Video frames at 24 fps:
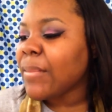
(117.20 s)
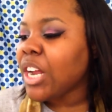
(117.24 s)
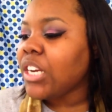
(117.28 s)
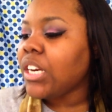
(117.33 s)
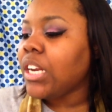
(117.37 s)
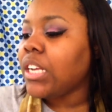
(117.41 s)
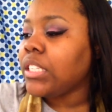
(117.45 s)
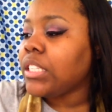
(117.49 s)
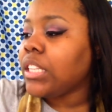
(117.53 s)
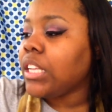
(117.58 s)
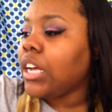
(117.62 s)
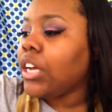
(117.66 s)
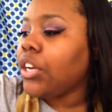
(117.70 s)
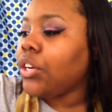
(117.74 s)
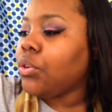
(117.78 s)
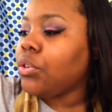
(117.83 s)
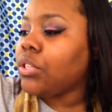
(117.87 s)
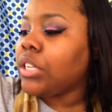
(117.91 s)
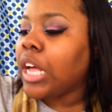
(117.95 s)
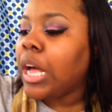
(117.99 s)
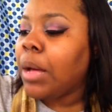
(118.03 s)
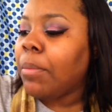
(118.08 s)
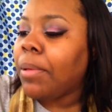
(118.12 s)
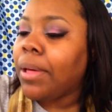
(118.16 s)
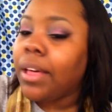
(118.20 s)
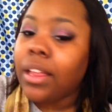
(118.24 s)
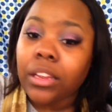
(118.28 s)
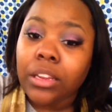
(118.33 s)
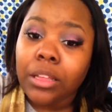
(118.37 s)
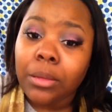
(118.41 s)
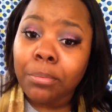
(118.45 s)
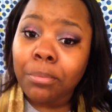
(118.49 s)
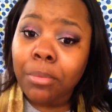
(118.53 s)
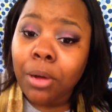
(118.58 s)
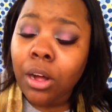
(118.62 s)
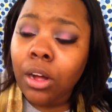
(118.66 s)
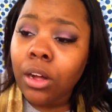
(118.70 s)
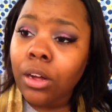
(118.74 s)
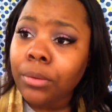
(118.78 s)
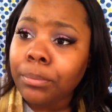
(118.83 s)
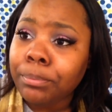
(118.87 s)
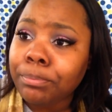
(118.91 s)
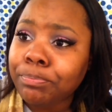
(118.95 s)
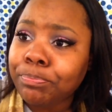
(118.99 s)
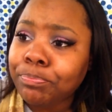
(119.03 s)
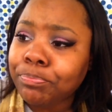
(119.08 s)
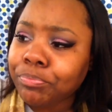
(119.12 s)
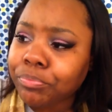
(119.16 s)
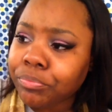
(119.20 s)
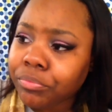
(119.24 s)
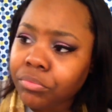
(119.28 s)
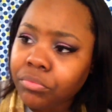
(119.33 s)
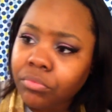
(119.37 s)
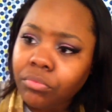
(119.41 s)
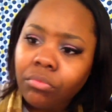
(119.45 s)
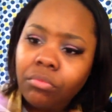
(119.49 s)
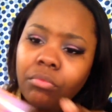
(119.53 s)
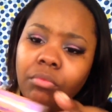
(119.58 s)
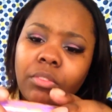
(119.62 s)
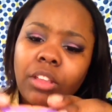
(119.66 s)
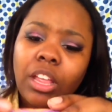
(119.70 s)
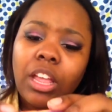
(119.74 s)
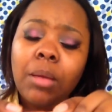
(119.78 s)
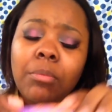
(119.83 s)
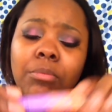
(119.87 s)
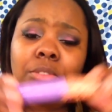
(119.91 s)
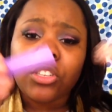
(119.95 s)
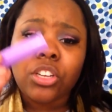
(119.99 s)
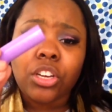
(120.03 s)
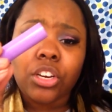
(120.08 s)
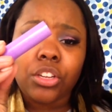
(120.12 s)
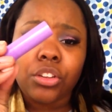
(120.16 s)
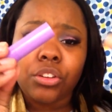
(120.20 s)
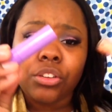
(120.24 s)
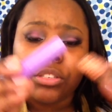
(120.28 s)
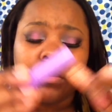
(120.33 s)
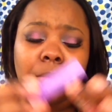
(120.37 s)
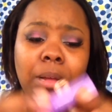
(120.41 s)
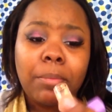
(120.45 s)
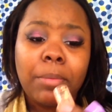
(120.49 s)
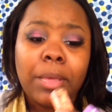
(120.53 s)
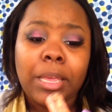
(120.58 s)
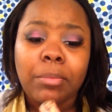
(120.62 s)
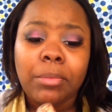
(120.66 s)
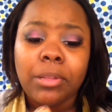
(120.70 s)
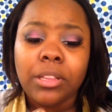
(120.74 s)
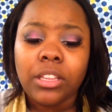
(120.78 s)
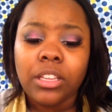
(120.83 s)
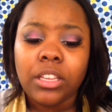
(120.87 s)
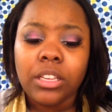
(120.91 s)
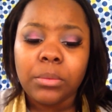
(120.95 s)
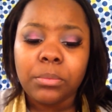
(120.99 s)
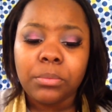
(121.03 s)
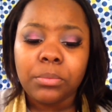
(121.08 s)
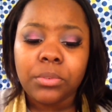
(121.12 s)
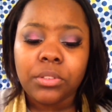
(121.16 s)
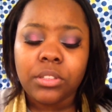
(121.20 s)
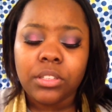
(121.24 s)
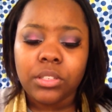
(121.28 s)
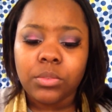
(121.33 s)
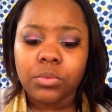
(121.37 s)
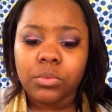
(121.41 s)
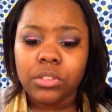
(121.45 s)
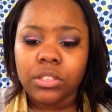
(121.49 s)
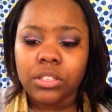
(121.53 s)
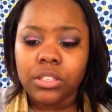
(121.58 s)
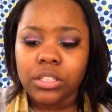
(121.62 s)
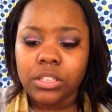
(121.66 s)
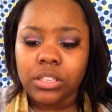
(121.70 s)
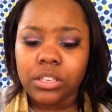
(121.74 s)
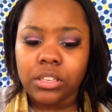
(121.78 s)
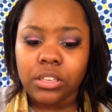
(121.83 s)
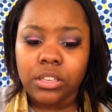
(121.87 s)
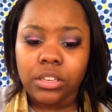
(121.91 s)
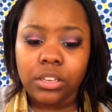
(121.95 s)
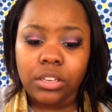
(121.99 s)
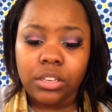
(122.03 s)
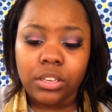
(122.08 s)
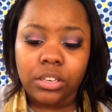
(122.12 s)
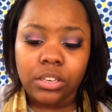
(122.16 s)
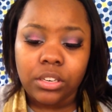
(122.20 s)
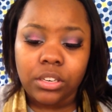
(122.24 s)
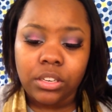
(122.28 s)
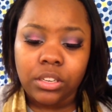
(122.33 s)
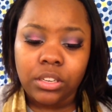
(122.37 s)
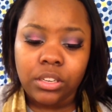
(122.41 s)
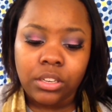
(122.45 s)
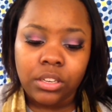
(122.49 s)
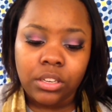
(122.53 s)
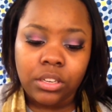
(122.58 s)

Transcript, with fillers: next thing I do is I apply lip balm. I'm just gonna use my baby lips. This one's in